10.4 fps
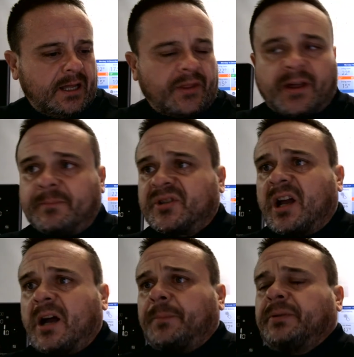thumbs
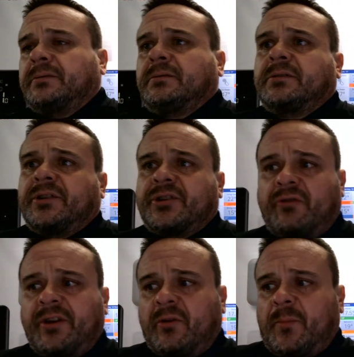up to the
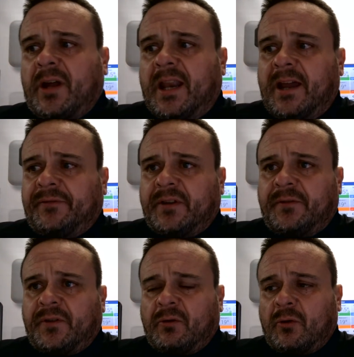screen on my left,
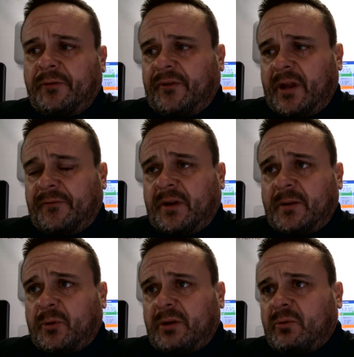if you or if, if
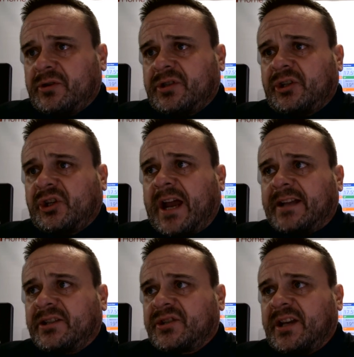anybody wants to chat
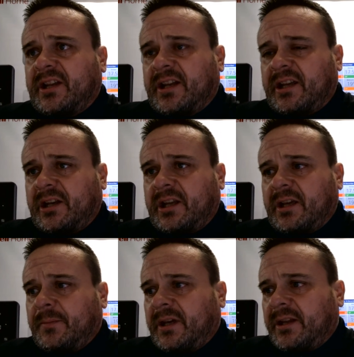to say that they can
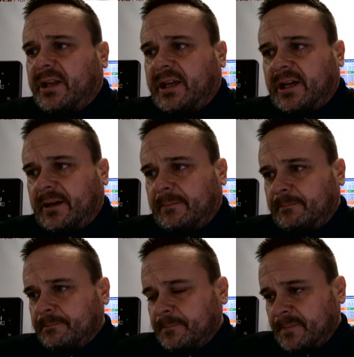hear me in the um,
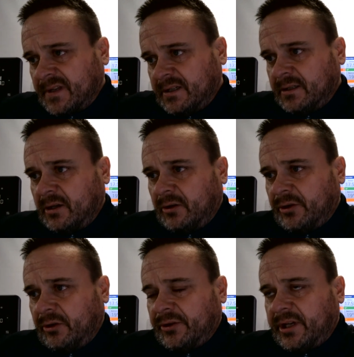on
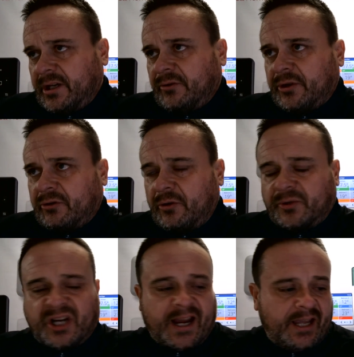on the on the group
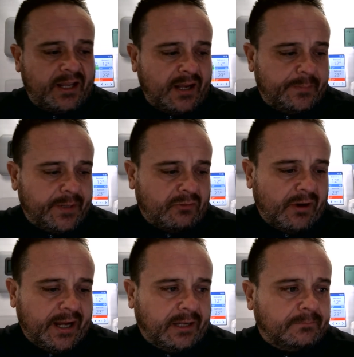chat here, that would be
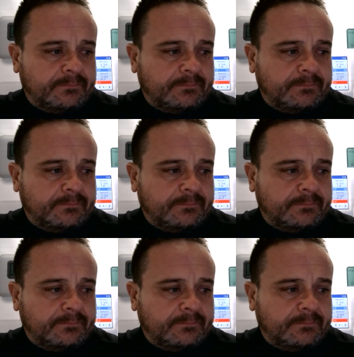great.